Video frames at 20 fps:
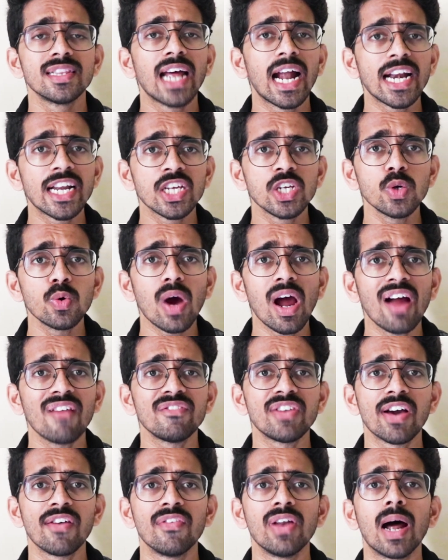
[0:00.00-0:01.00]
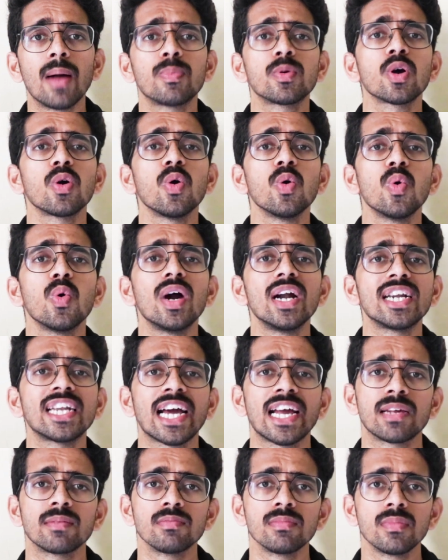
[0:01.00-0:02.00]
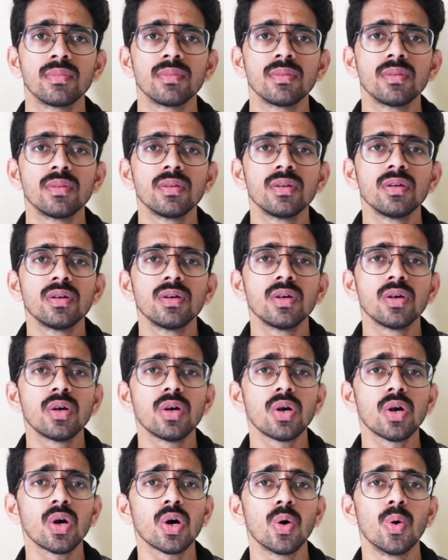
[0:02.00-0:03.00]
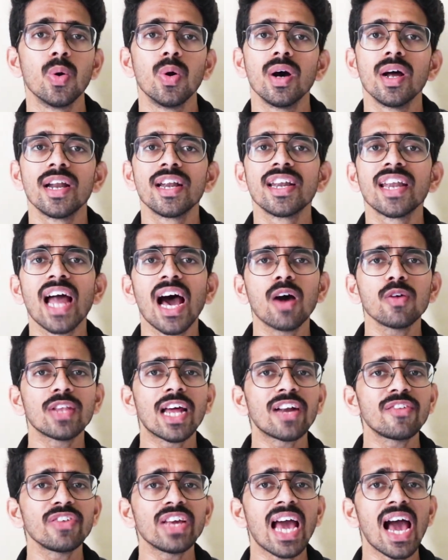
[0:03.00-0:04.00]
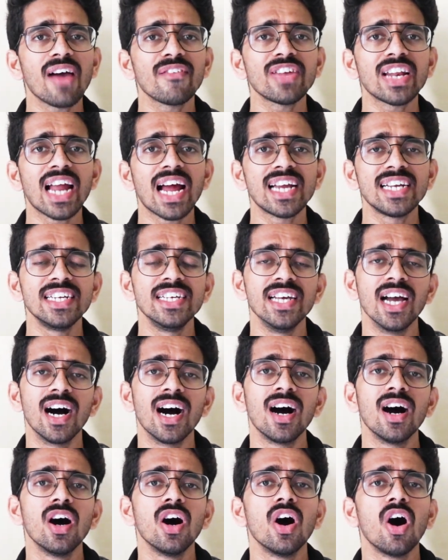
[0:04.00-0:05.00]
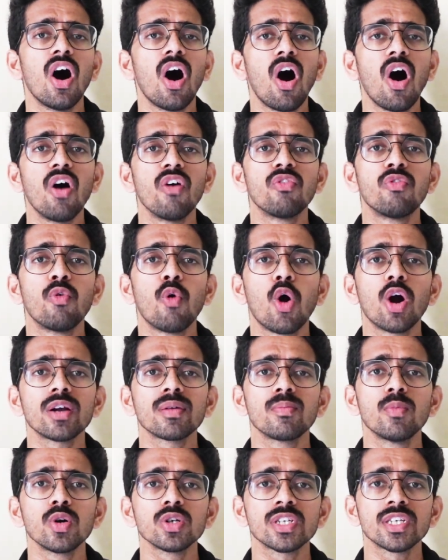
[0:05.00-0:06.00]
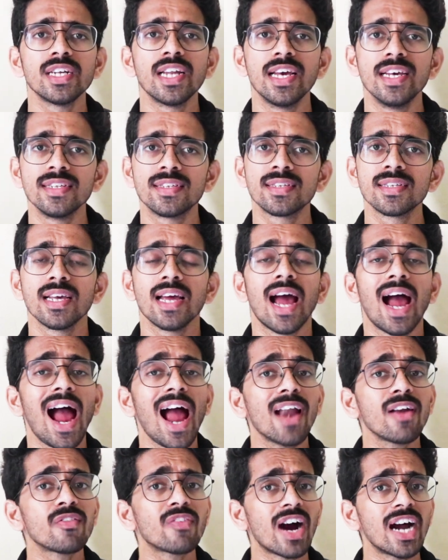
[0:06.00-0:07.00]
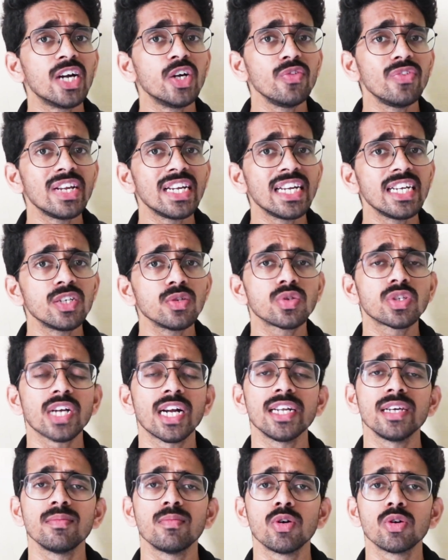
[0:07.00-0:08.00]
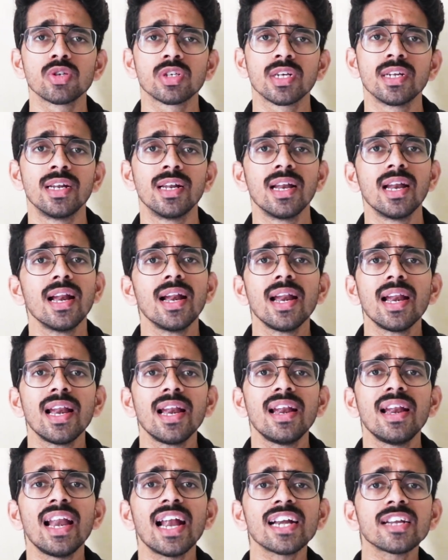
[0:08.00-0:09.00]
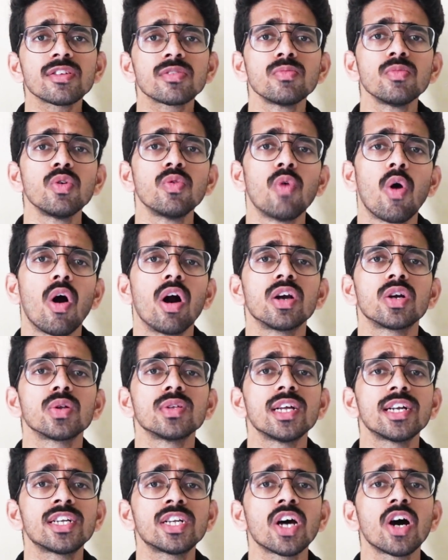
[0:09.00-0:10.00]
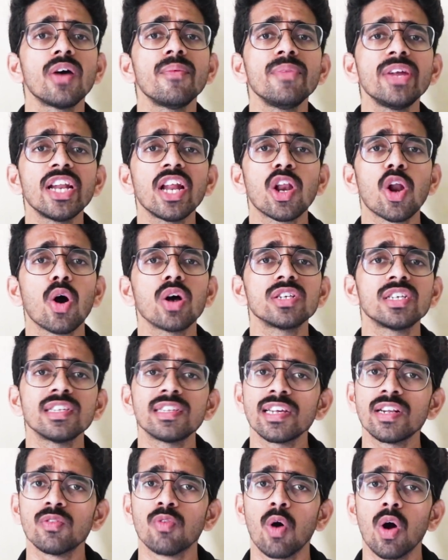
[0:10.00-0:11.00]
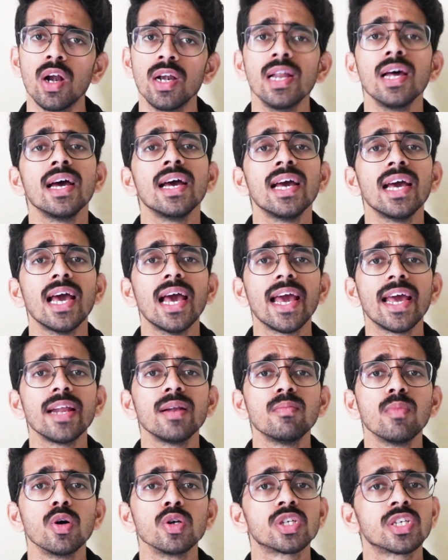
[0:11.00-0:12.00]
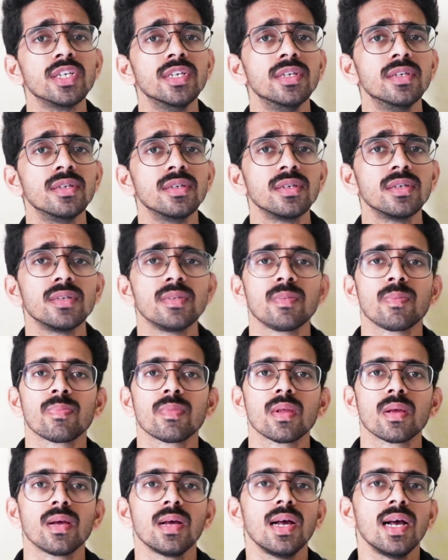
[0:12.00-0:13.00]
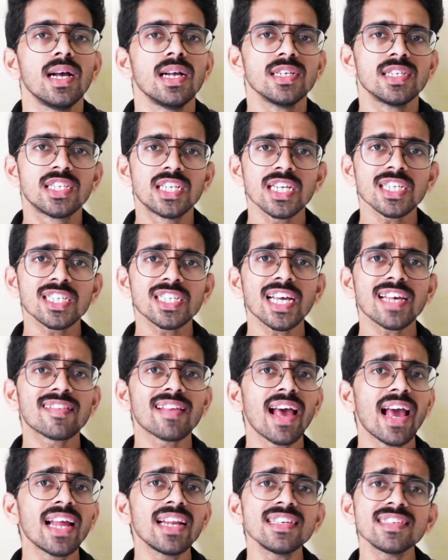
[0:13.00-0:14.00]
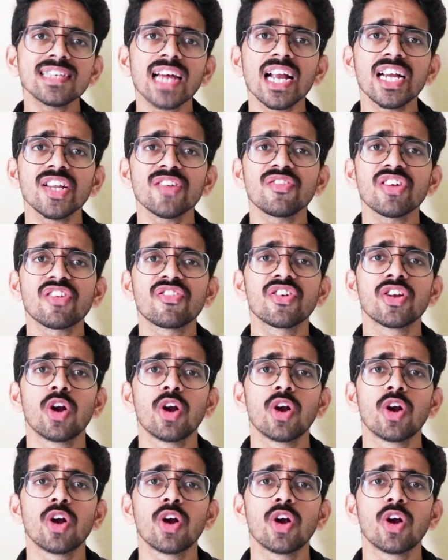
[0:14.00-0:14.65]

that you have developed over time. So, now that we have an idea of what motion is and why do we need to study motion, let's move on to the terminologies involved in motion. Just as any scientific